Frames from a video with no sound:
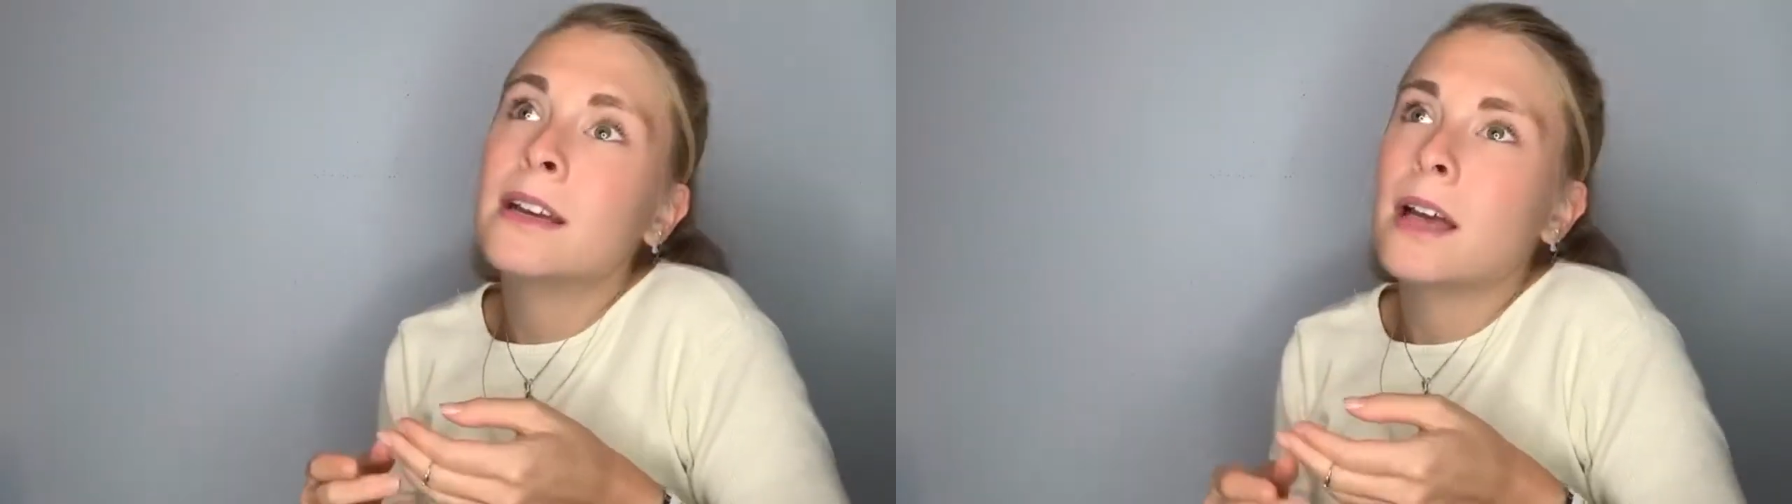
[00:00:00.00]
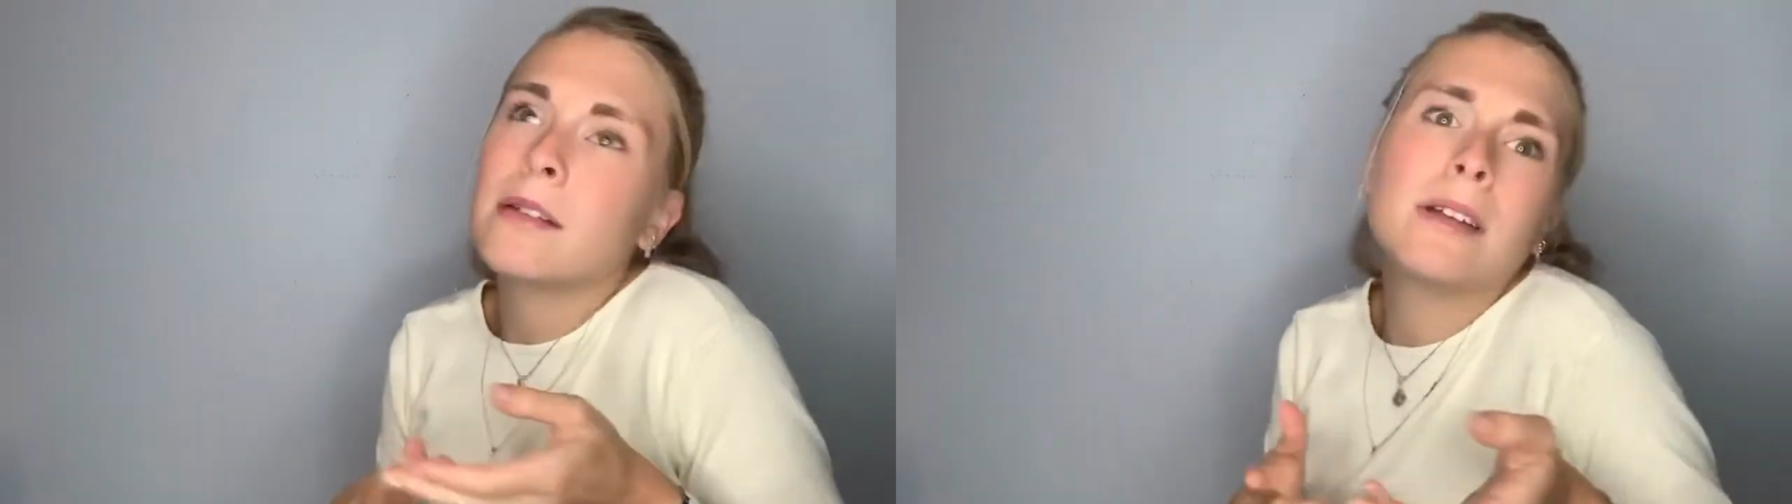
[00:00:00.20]

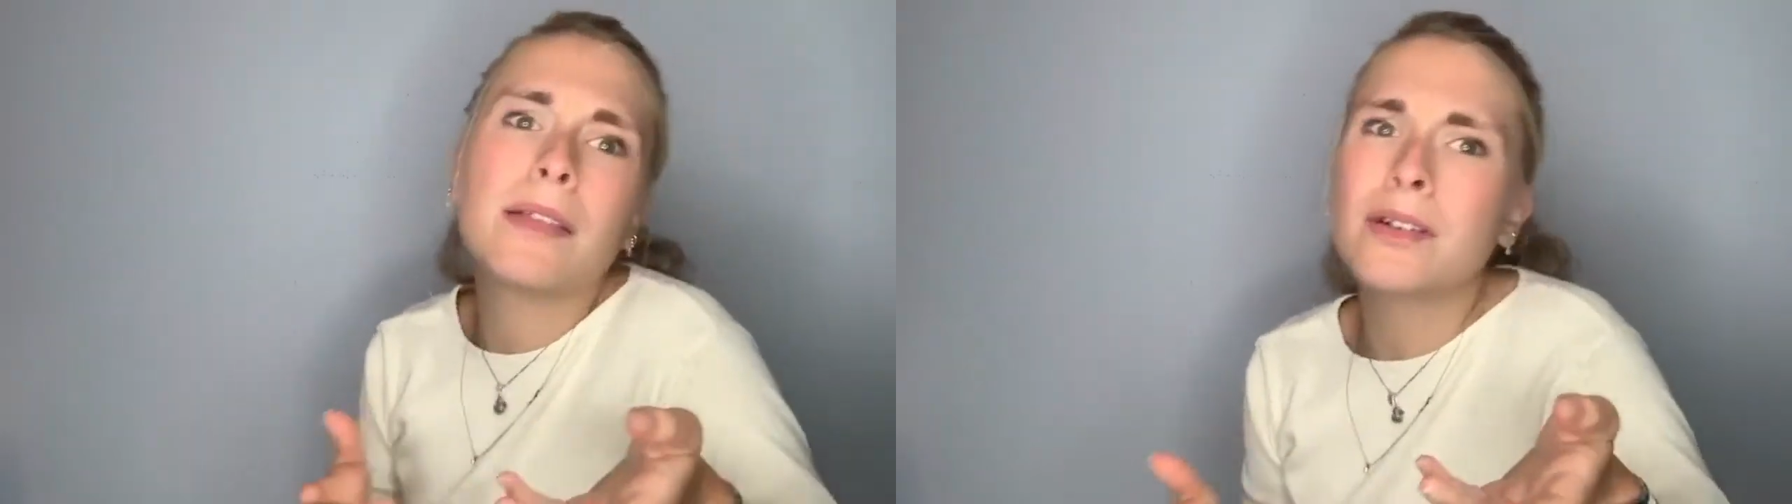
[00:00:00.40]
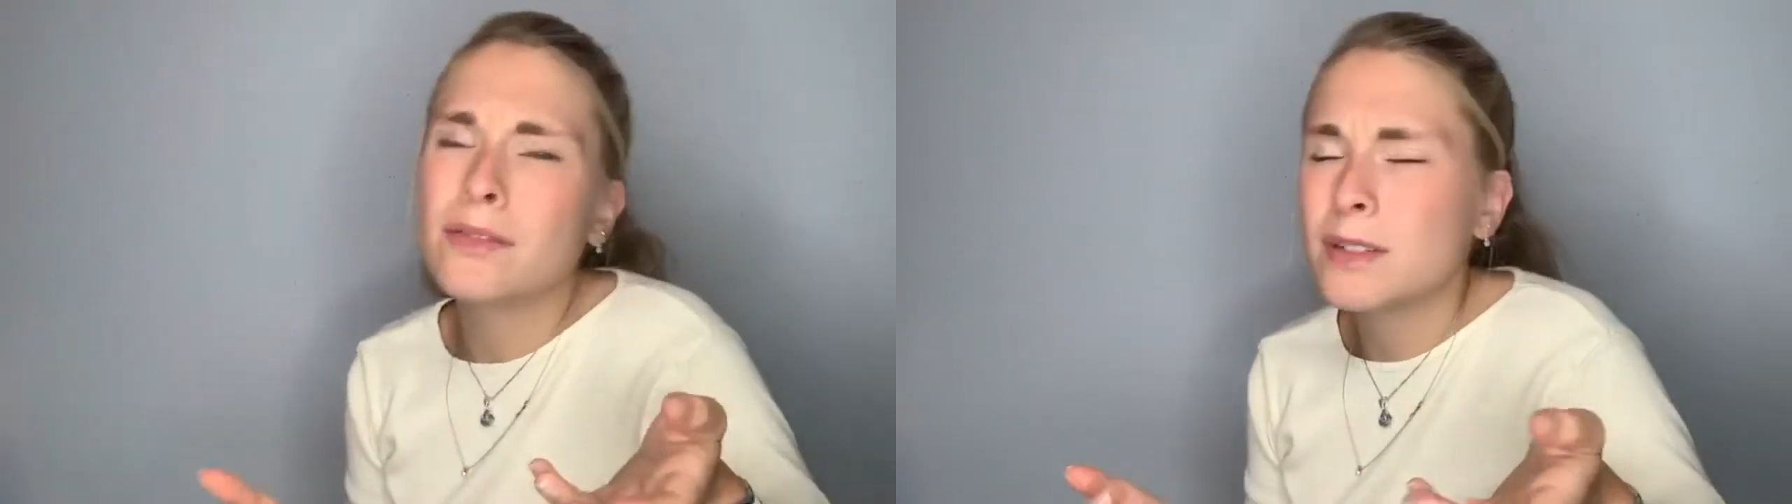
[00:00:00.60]
Uh,
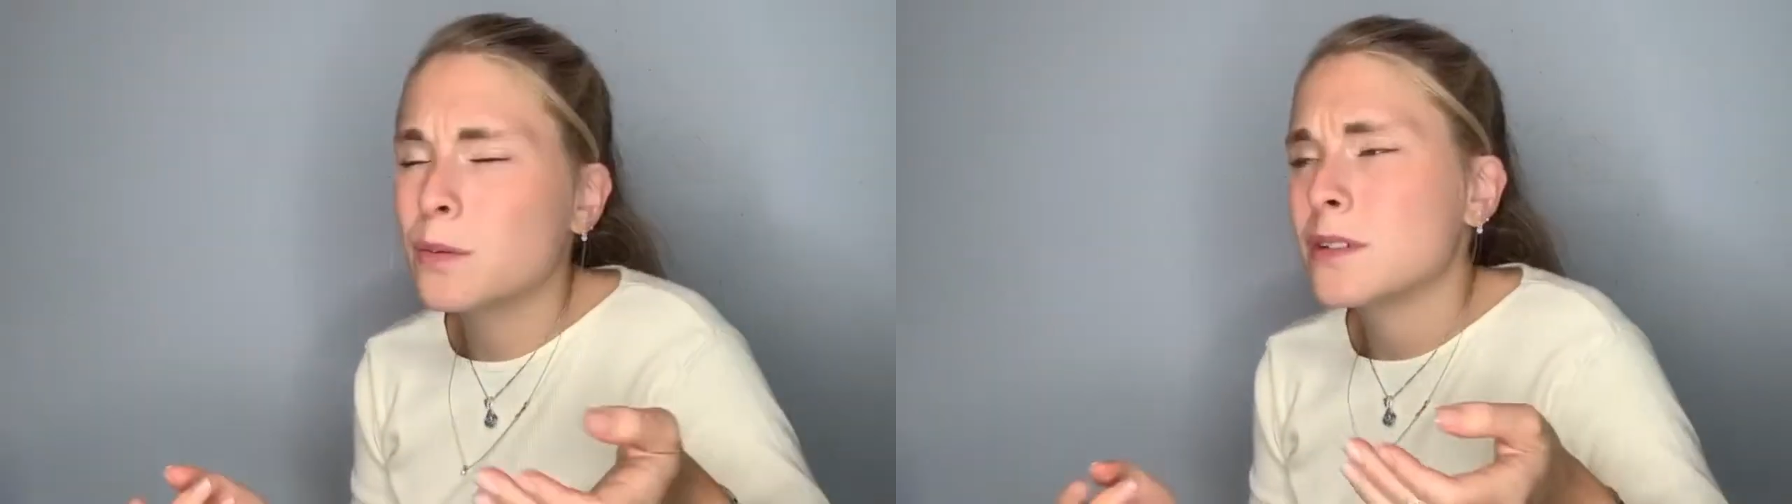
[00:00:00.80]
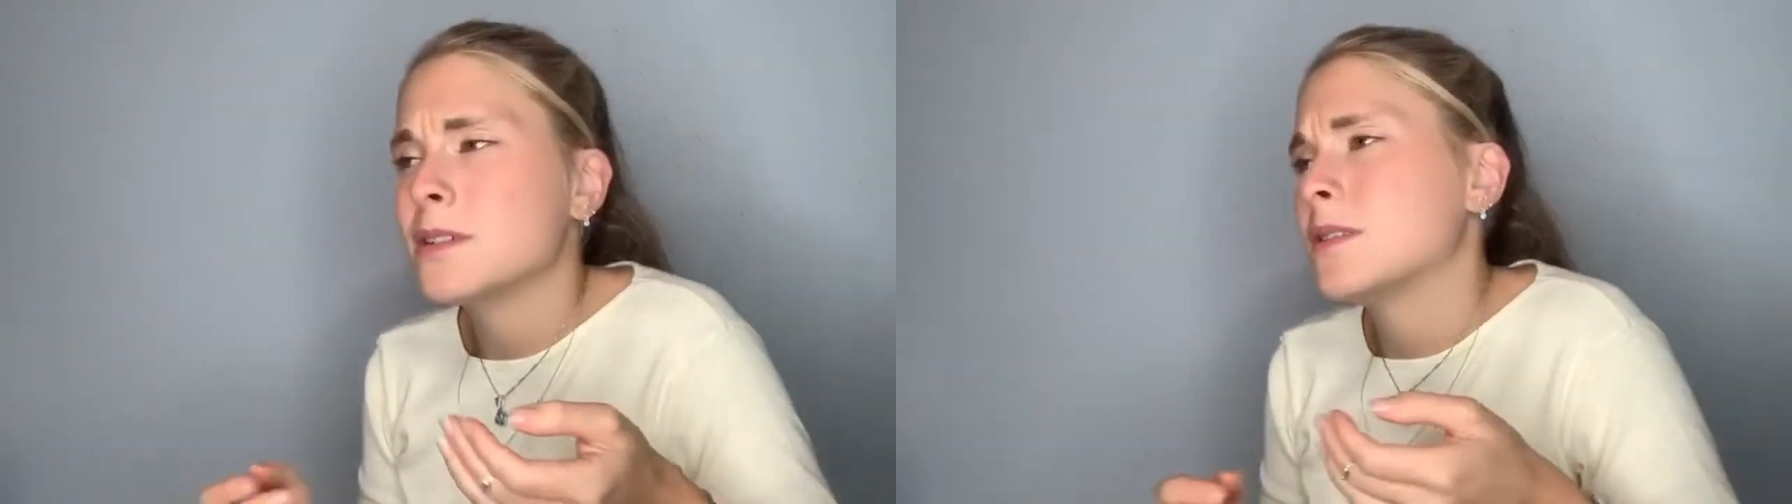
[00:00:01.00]
neither of us
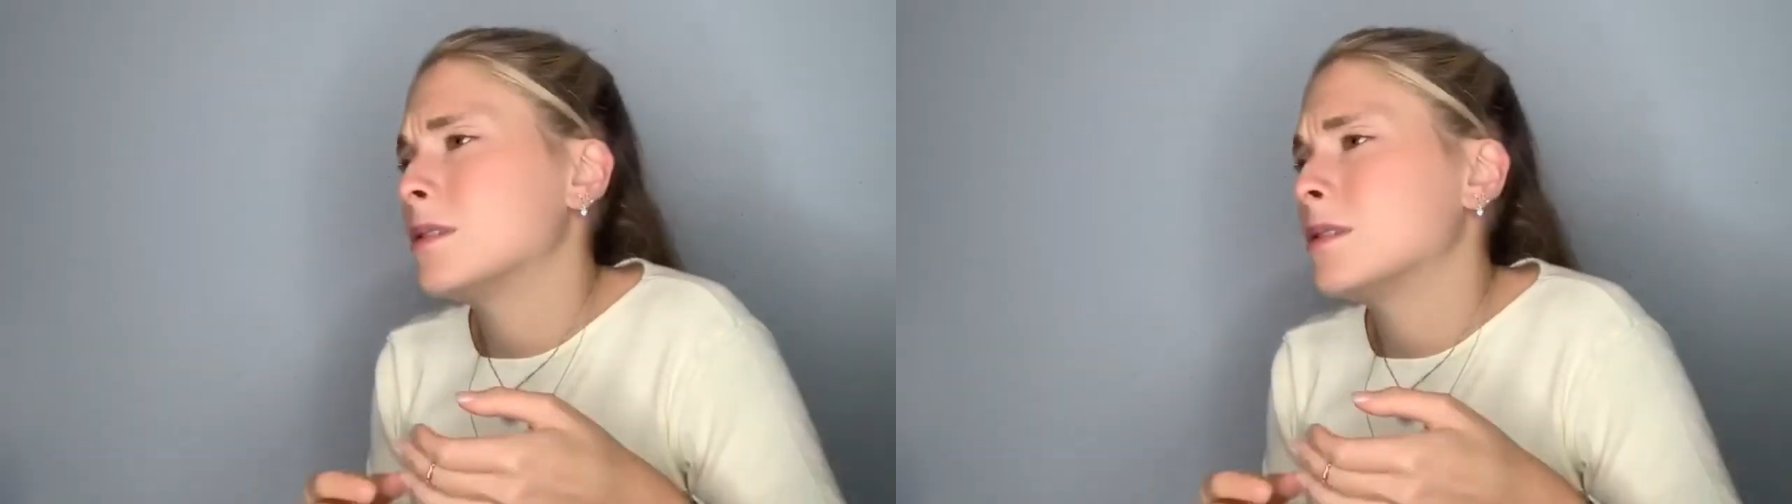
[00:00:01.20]
wants to-